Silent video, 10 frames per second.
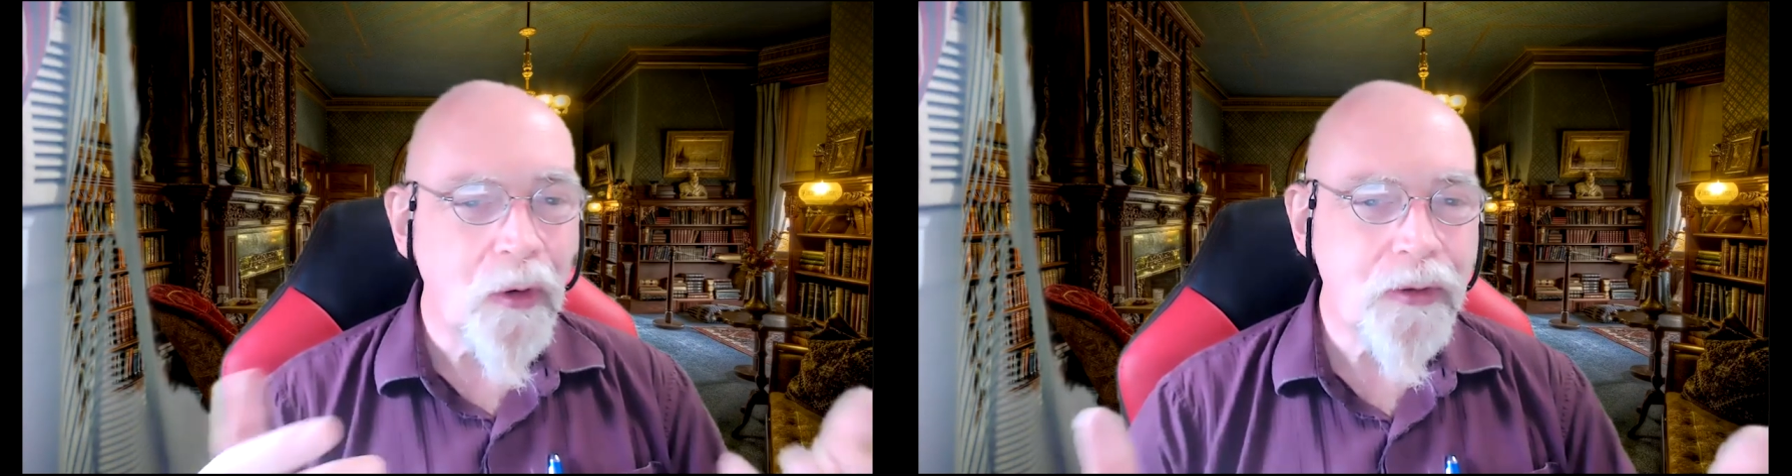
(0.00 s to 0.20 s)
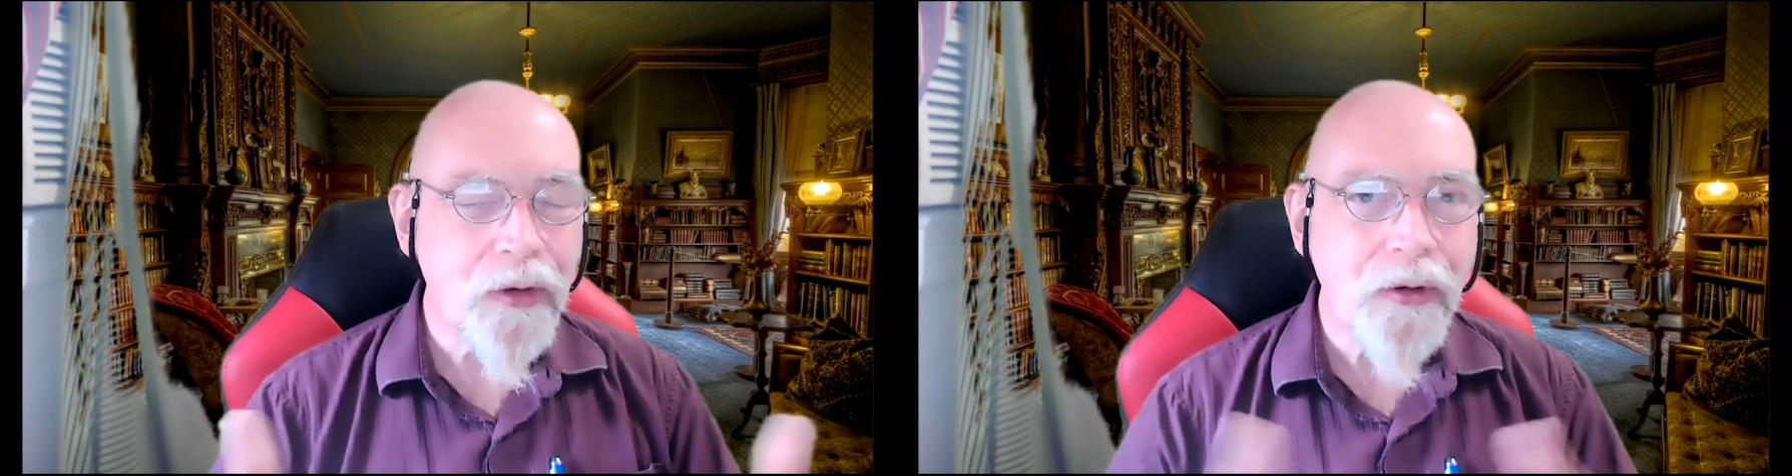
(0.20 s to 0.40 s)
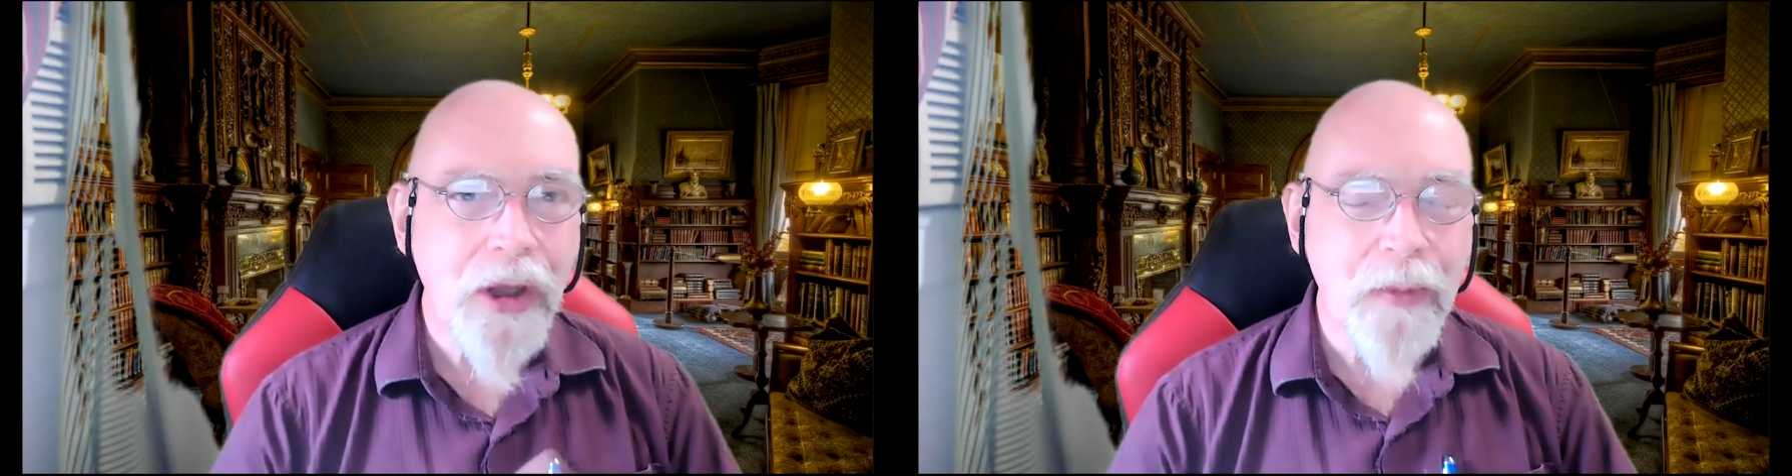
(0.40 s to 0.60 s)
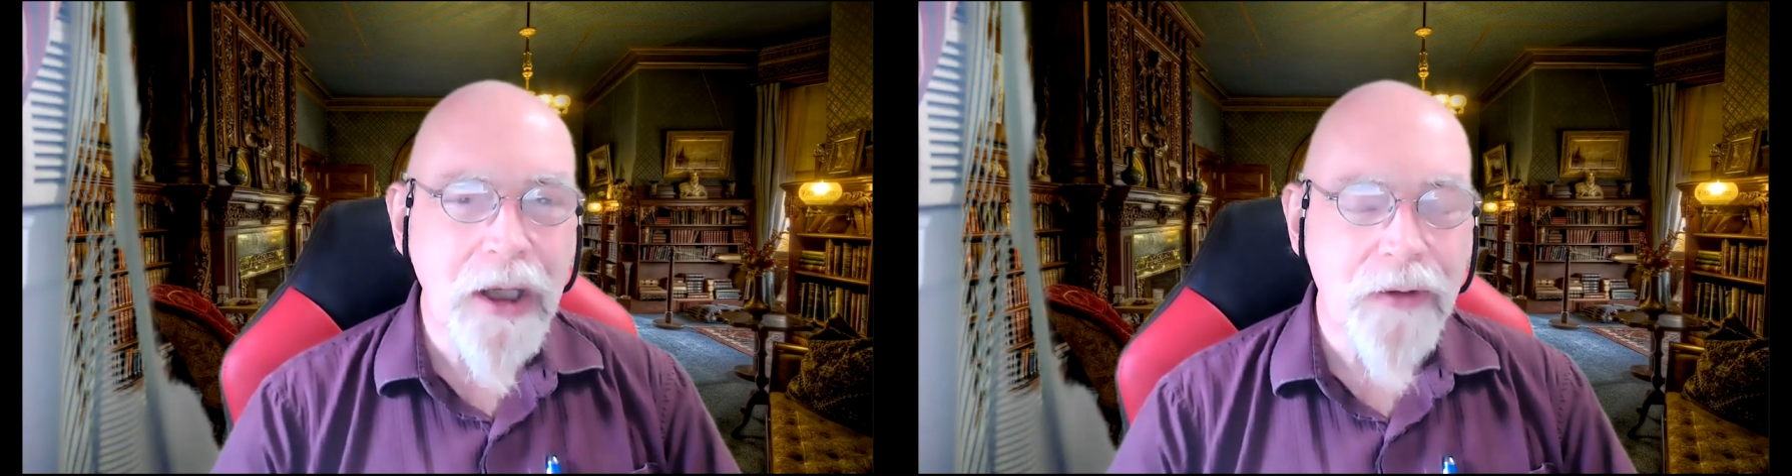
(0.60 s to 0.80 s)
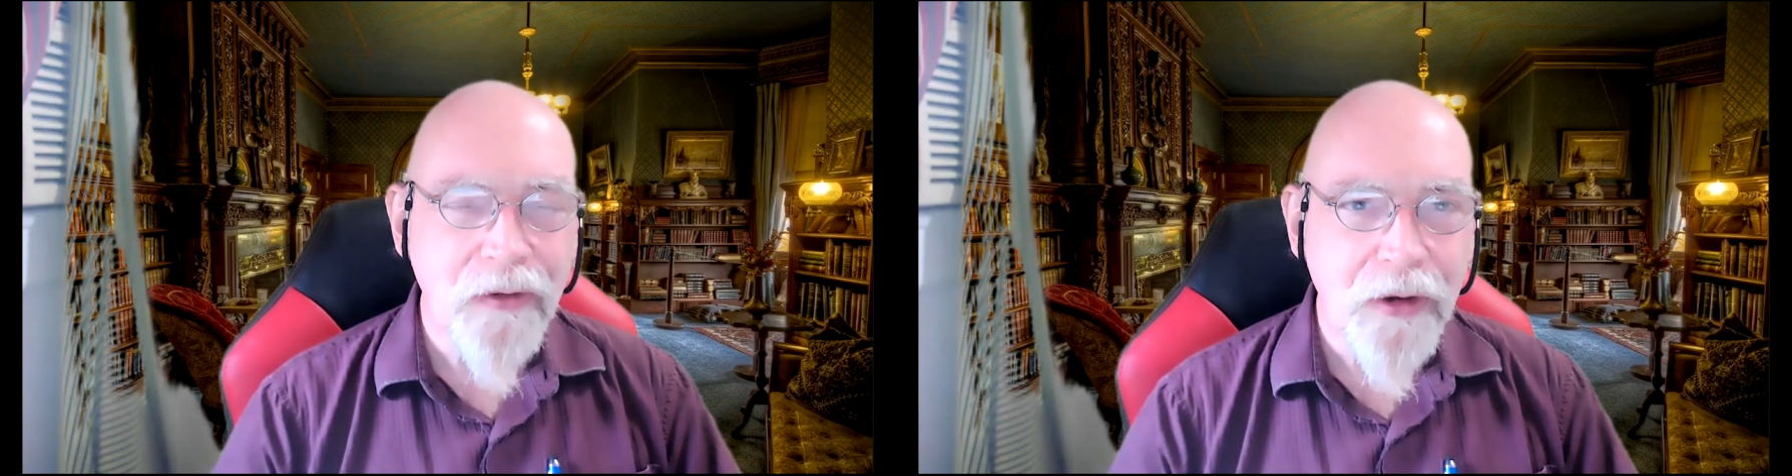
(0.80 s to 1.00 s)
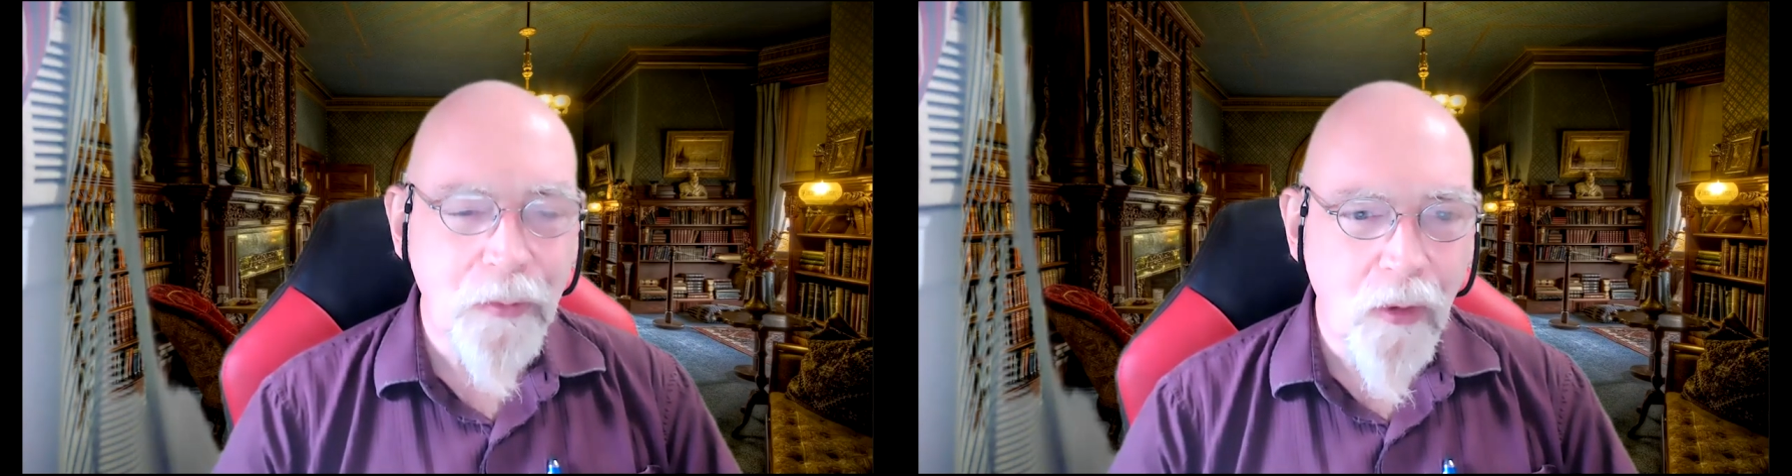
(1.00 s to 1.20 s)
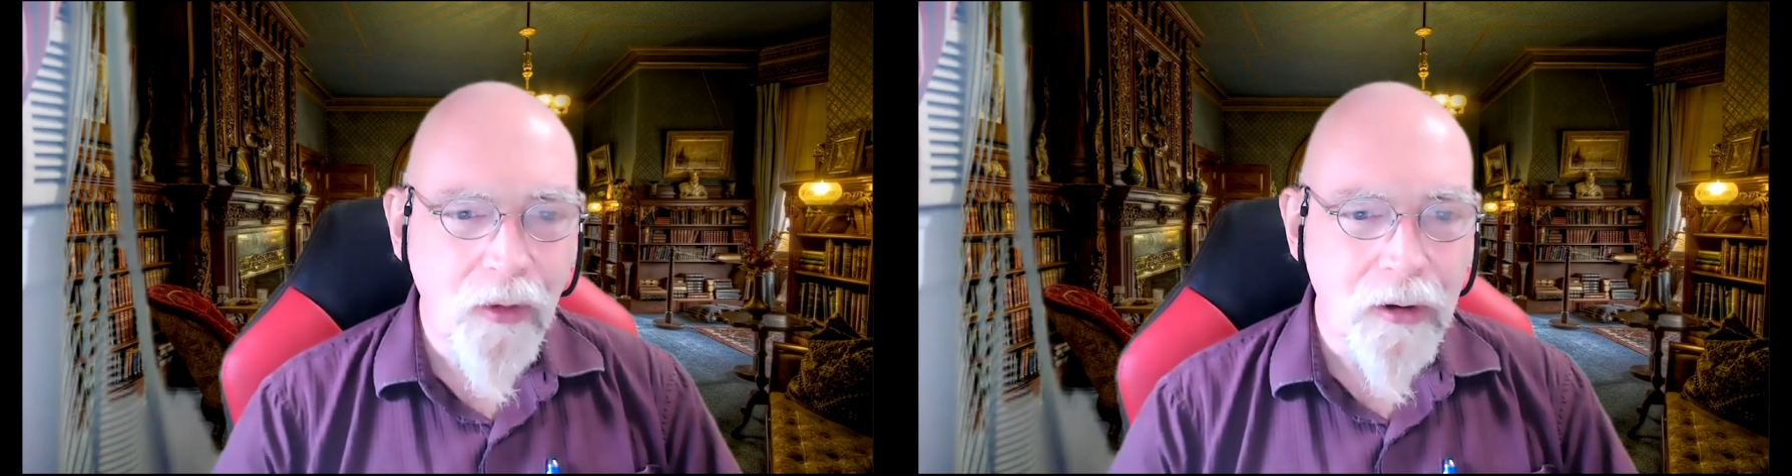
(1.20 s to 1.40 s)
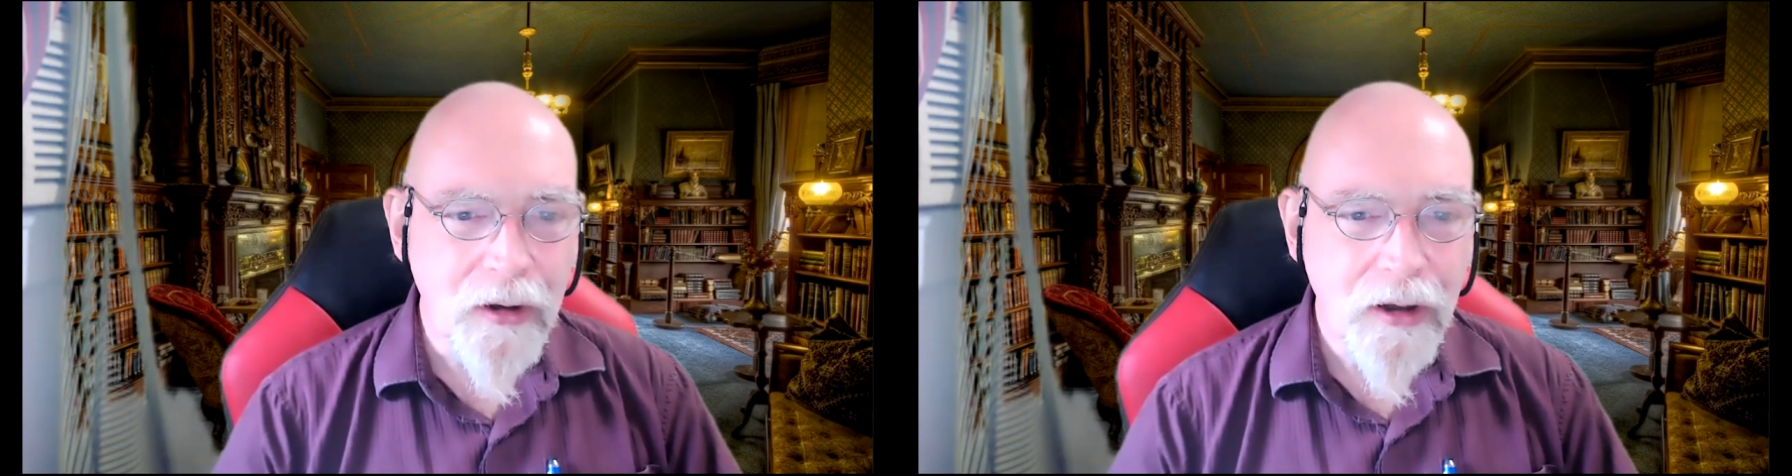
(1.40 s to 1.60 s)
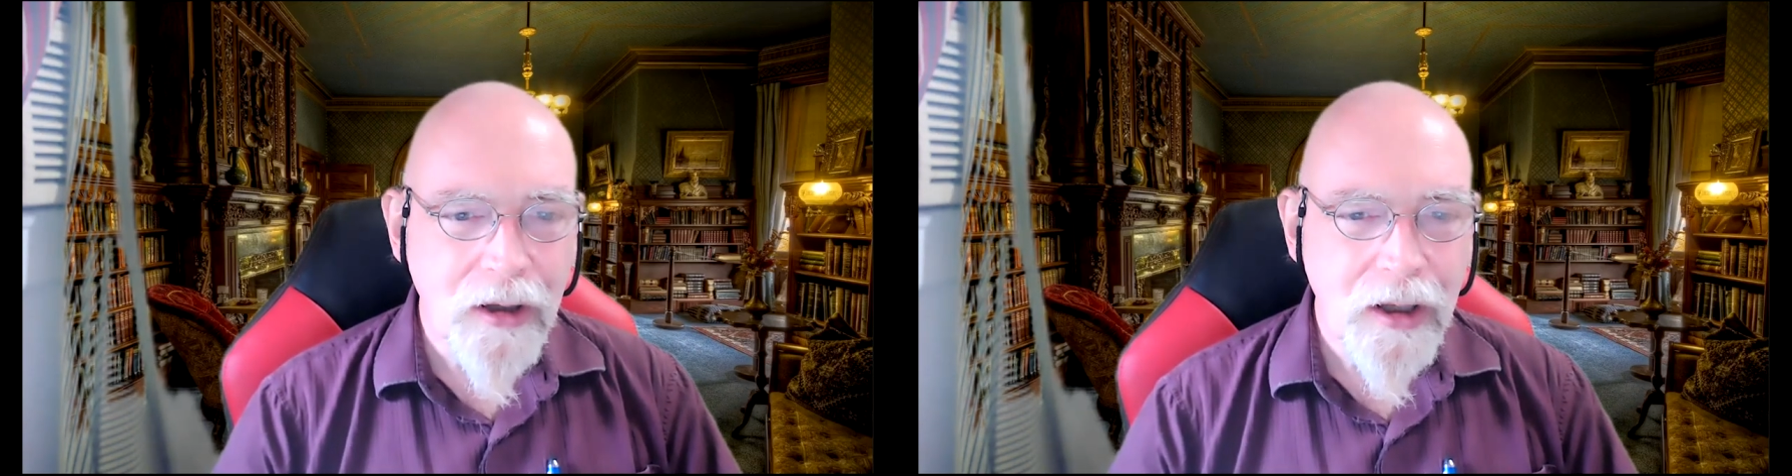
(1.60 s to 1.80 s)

ordinarily be considered moral.